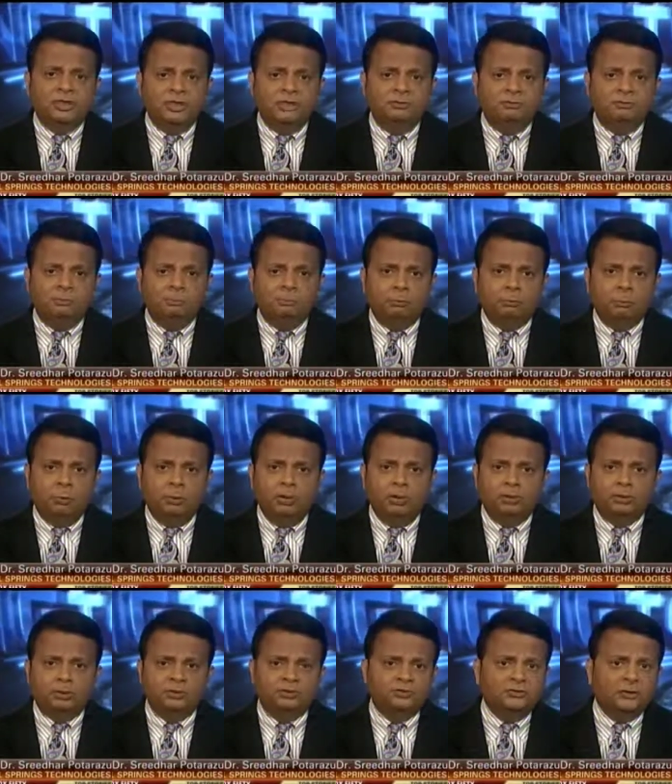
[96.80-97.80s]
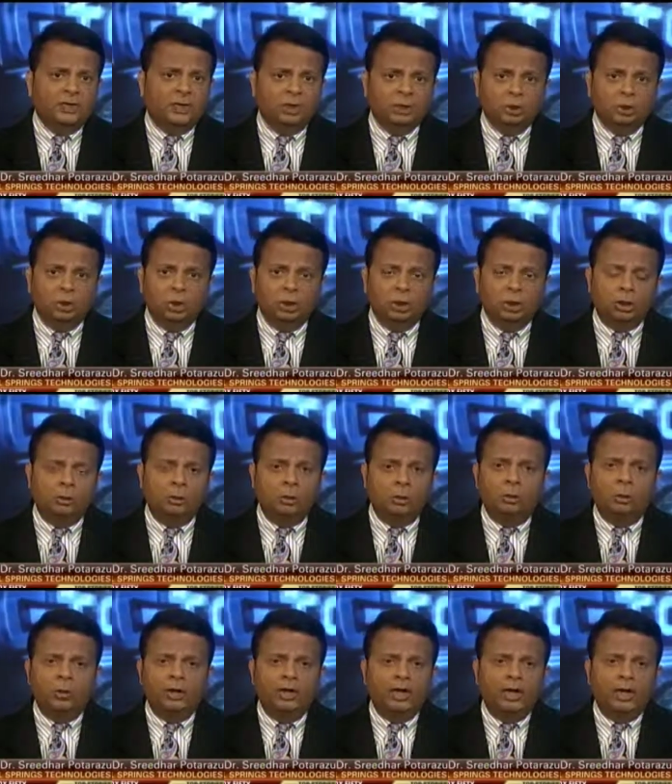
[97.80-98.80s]
of employers saying, look,
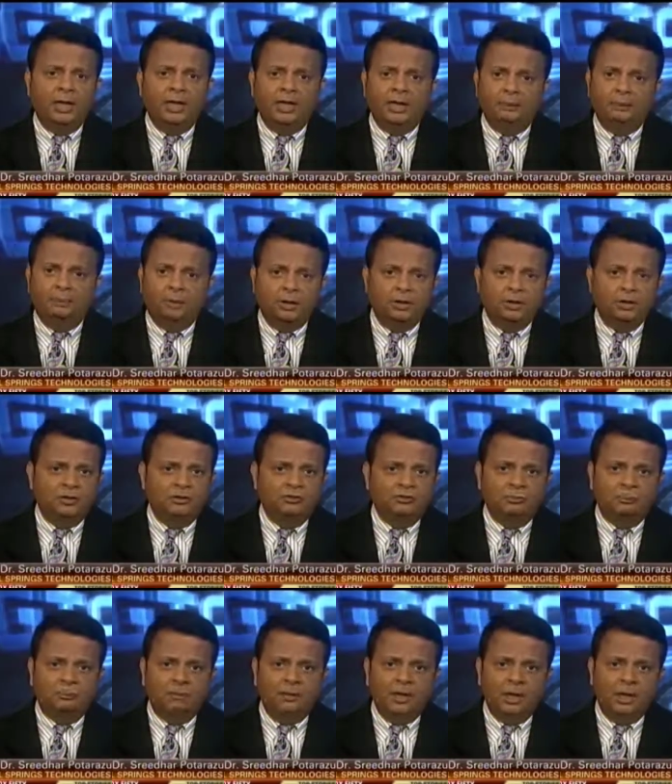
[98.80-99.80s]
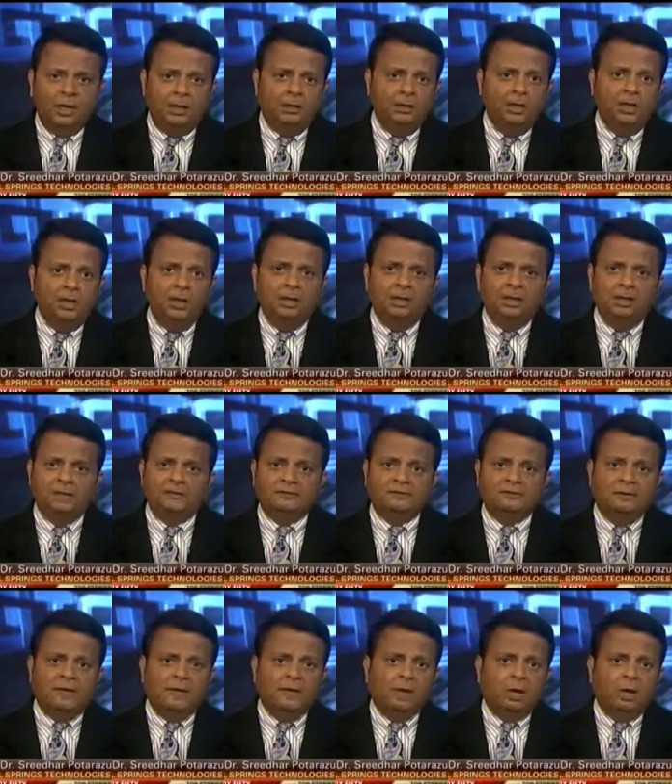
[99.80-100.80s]
we're not going to participate.
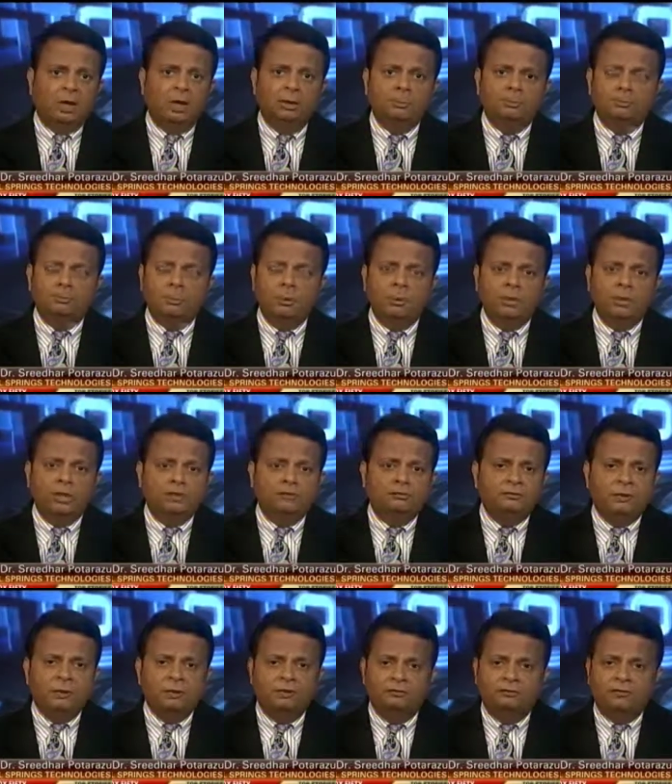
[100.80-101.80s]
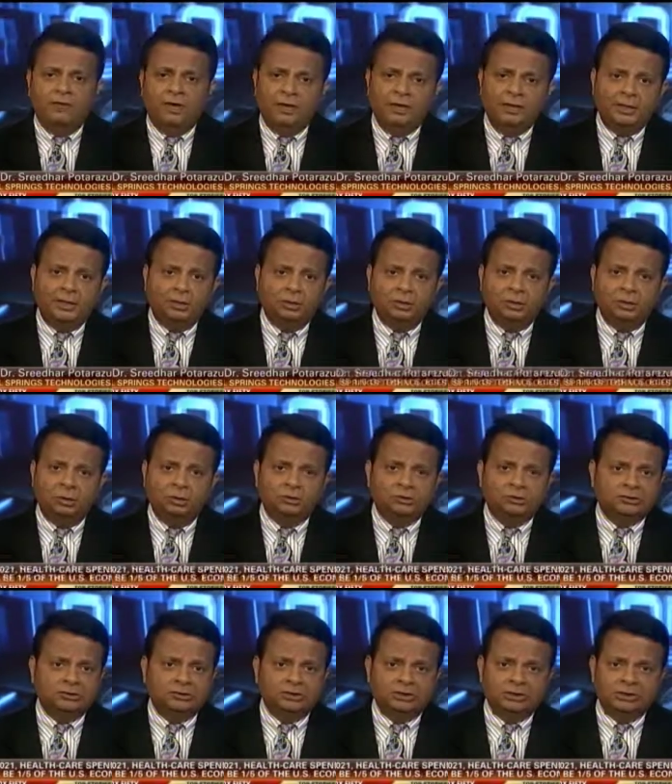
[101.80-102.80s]
Let's let our employees go find
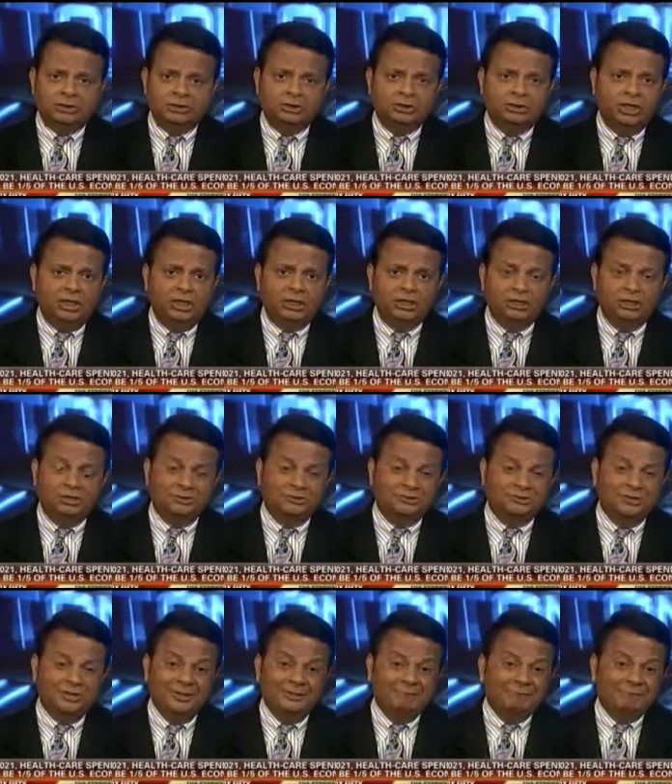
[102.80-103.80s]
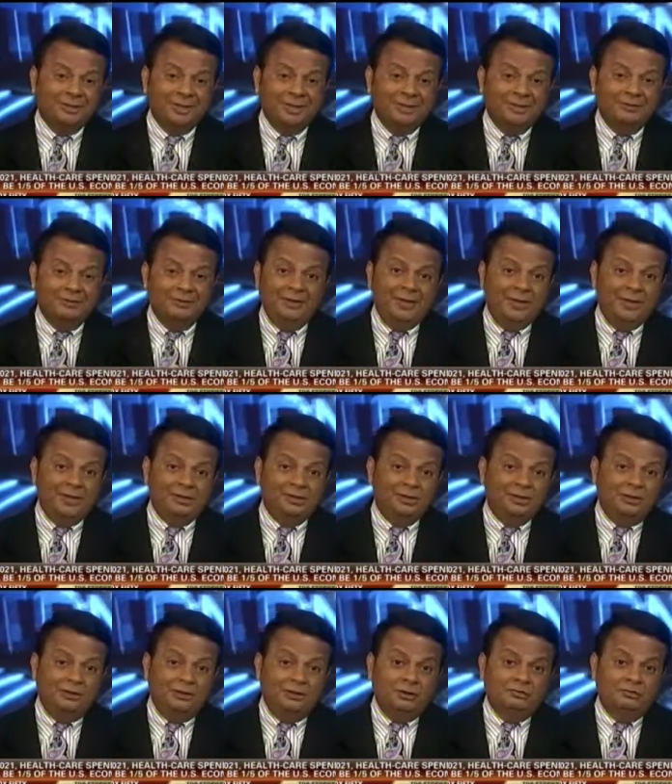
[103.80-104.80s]
insurance in the exchanges. The ex
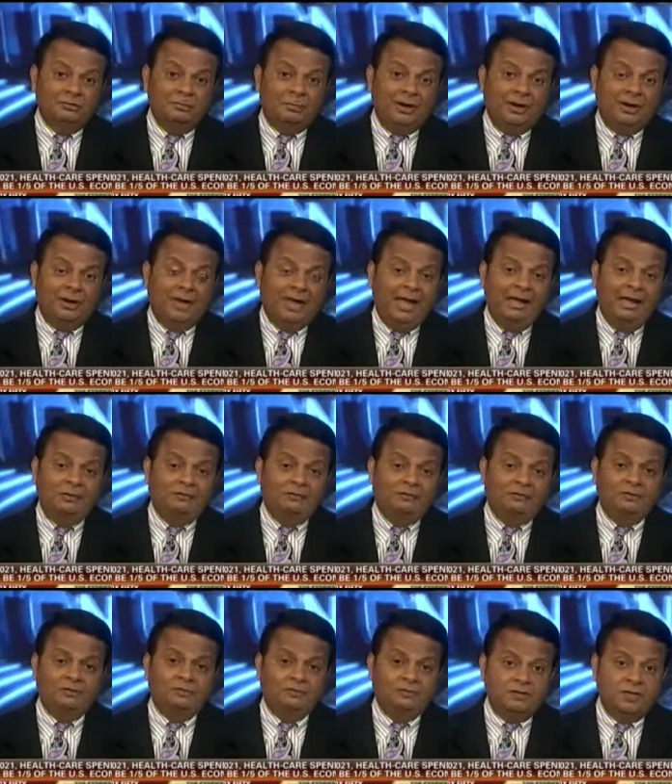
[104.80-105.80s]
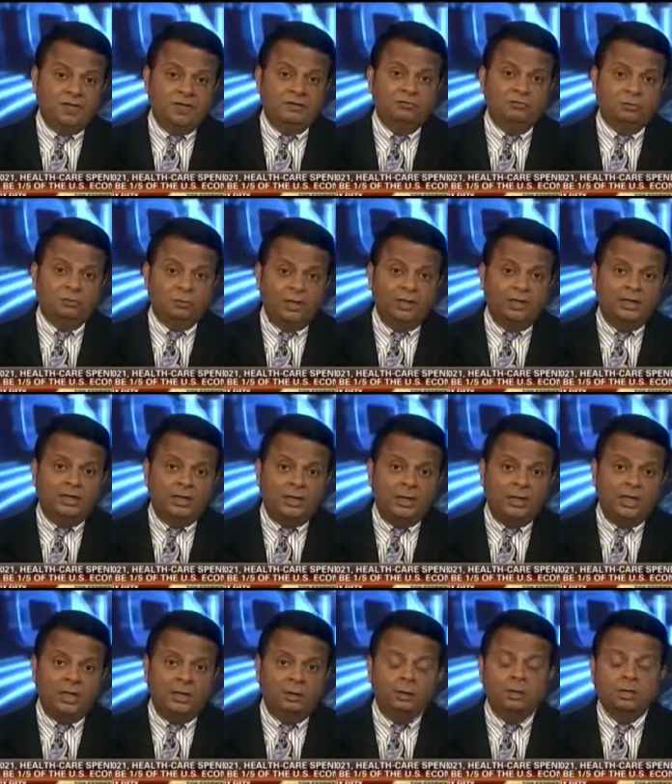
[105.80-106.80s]
there's about half of the states right
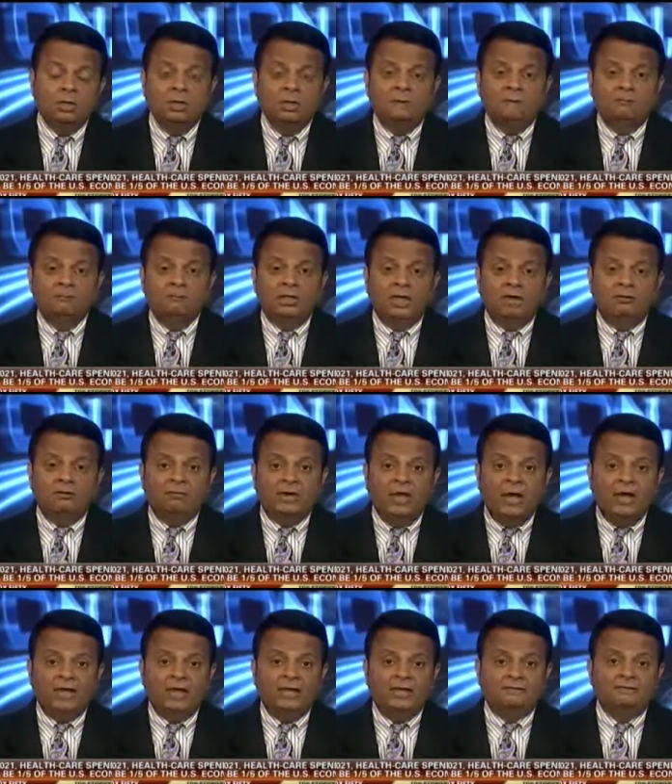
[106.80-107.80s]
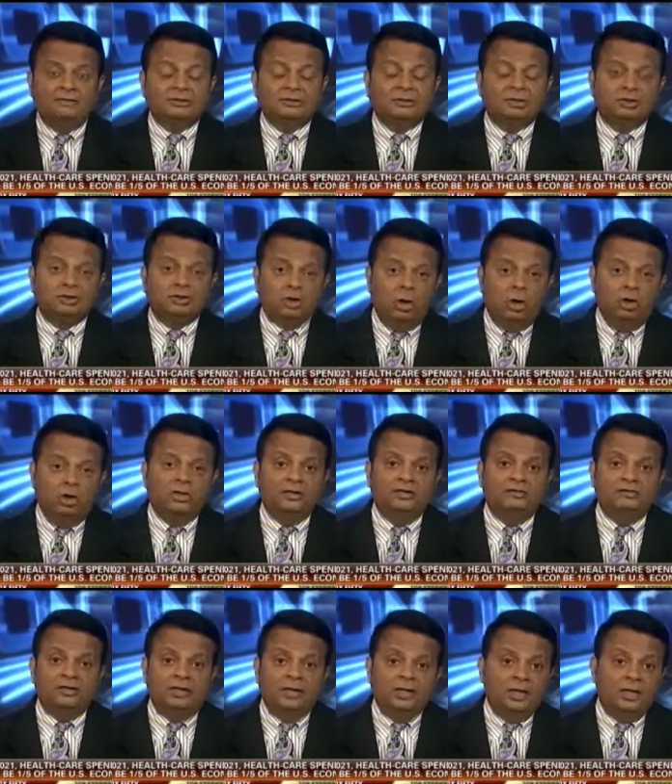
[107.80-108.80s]
now that have not even started
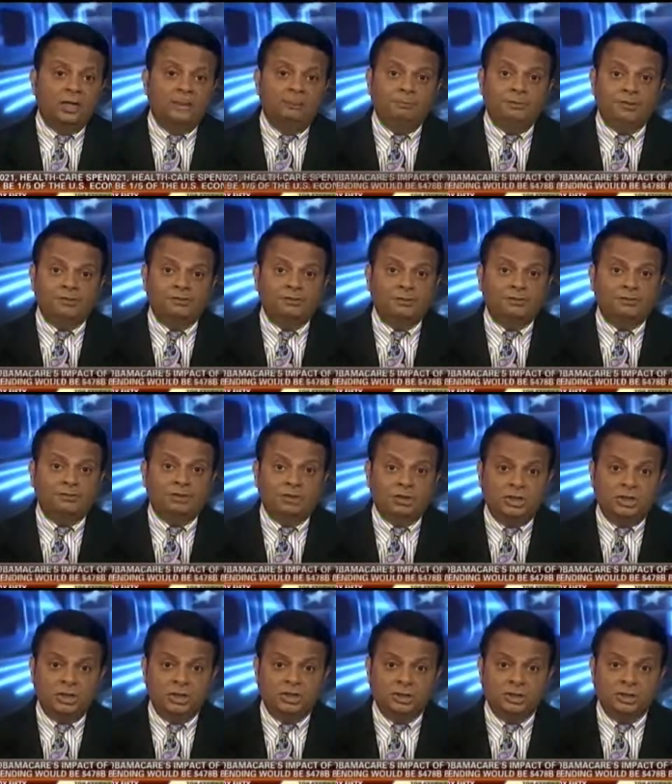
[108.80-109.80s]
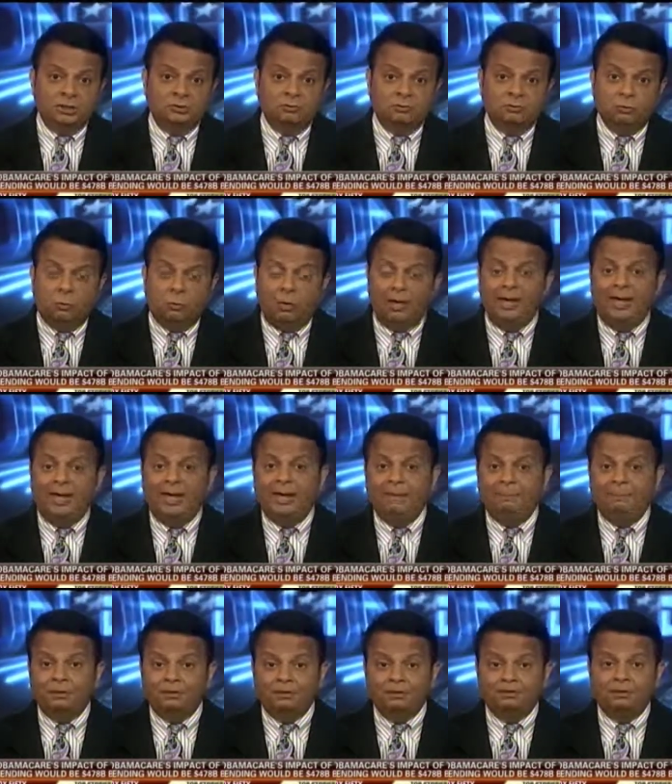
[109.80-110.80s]
setting up these exchanges. So what
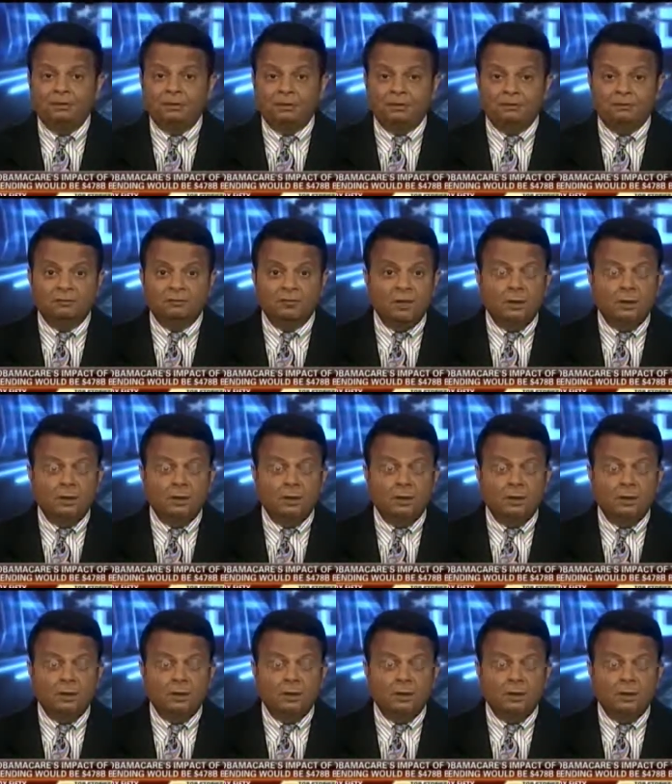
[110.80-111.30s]
happens is